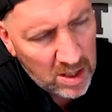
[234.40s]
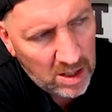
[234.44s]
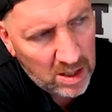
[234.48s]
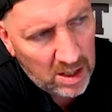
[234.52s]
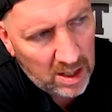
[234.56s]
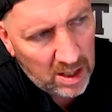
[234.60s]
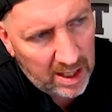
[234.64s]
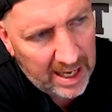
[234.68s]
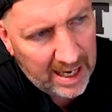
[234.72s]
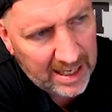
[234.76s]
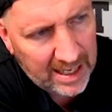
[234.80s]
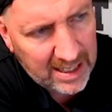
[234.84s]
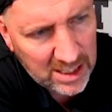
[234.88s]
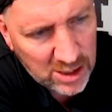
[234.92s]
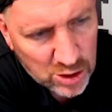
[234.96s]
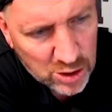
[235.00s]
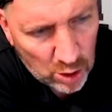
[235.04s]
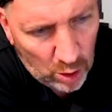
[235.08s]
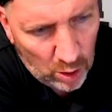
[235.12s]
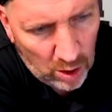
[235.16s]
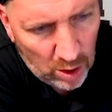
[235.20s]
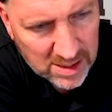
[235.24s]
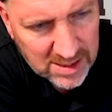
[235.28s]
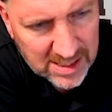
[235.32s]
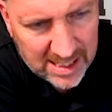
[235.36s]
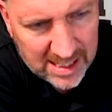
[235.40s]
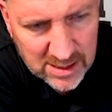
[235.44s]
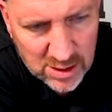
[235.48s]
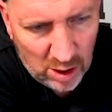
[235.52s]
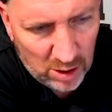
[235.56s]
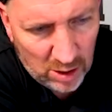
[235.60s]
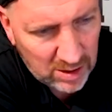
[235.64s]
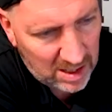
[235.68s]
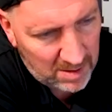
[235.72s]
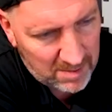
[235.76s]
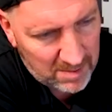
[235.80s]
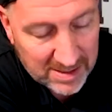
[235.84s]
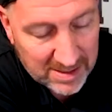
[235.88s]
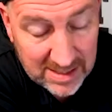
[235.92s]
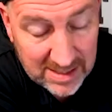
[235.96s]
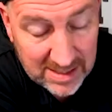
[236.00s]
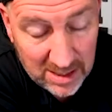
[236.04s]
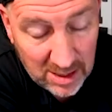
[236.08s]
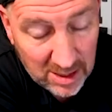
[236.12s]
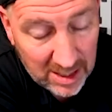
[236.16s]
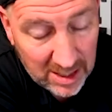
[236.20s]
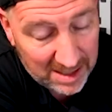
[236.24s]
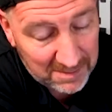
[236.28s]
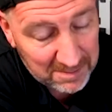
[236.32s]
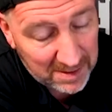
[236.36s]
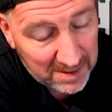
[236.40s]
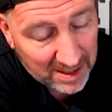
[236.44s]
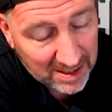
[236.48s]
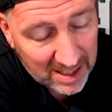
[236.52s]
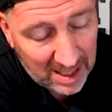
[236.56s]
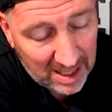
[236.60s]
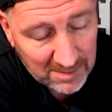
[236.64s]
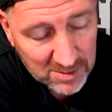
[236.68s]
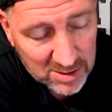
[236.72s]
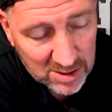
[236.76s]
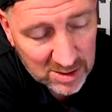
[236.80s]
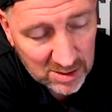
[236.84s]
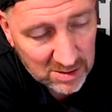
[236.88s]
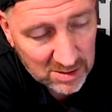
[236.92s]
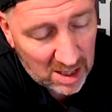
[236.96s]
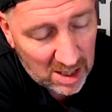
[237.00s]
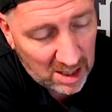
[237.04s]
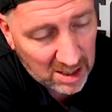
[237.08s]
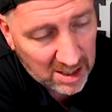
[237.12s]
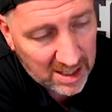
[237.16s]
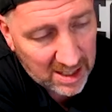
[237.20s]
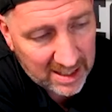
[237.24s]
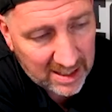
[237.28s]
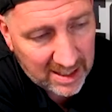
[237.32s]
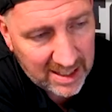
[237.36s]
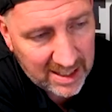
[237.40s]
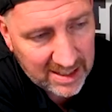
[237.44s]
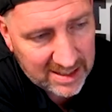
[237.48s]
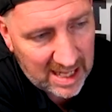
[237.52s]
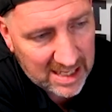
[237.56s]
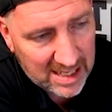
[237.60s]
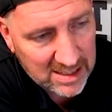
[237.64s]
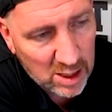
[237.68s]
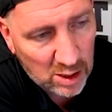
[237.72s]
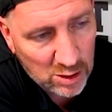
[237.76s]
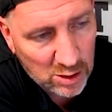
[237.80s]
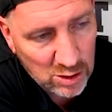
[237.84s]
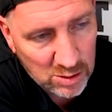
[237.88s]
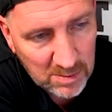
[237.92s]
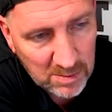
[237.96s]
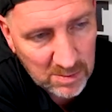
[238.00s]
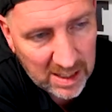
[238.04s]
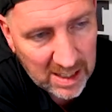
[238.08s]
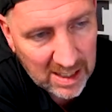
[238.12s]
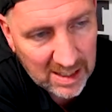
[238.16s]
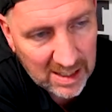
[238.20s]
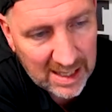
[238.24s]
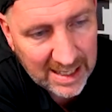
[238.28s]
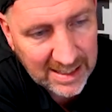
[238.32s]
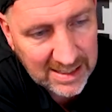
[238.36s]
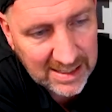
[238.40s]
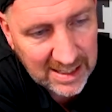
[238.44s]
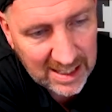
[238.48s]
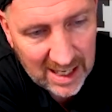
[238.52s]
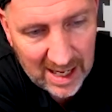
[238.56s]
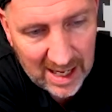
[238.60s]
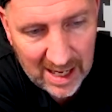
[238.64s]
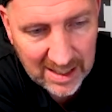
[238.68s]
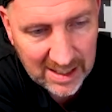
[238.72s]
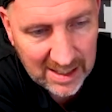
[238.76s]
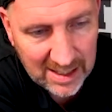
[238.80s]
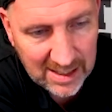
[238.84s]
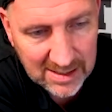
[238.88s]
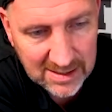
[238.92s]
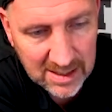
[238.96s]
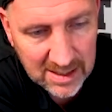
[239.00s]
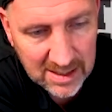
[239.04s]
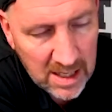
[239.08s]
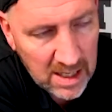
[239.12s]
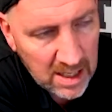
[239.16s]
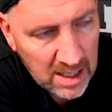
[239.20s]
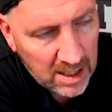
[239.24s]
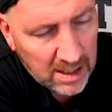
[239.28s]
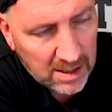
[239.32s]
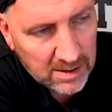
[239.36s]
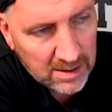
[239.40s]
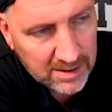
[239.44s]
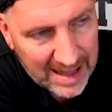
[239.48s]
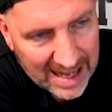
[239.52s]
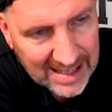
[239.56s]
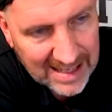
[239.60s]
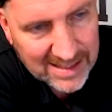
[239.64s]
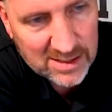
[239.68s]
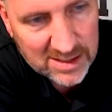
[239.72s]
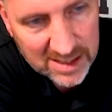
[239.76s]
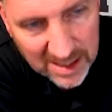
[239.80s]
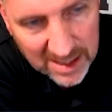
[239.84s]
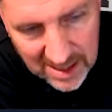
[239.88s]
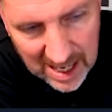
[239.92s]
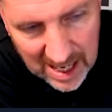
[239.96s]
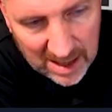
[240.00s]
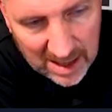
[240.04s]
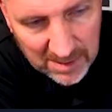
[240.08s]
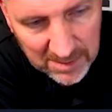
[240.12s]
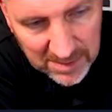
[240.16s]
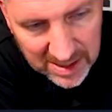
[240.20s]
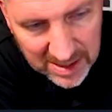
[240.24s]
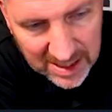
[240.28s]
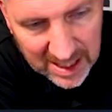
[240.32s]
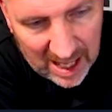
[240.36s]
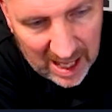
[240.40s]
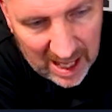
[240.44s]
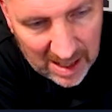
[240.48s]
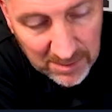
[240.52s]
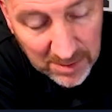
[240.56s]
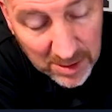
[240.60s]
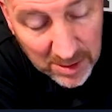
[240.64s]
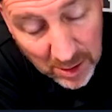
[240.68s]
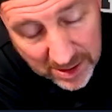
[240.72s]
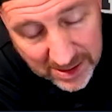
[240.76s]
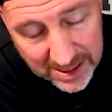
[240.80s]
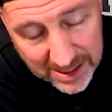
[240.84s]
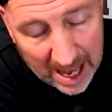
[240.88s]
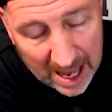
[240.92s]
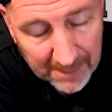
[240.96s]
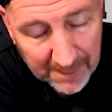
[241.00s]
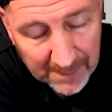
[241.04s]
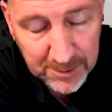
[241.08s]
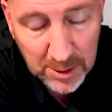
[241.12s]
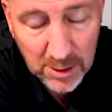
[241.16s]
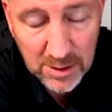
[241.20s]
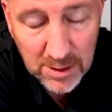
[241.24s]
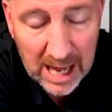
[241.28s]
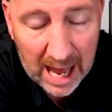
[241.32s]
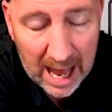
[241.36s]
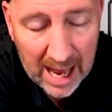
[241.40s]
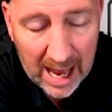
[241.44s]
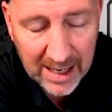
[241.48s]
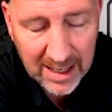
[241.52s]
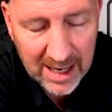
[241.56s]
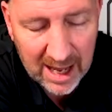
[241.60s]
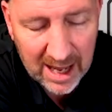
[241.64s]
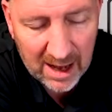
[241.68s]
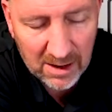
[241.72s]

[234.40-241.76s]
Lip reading: Eddie George, I told him, I said, you got a big name too, dog. You got to hit that social media like Deion is. That's the name of the game. You adapt or die now.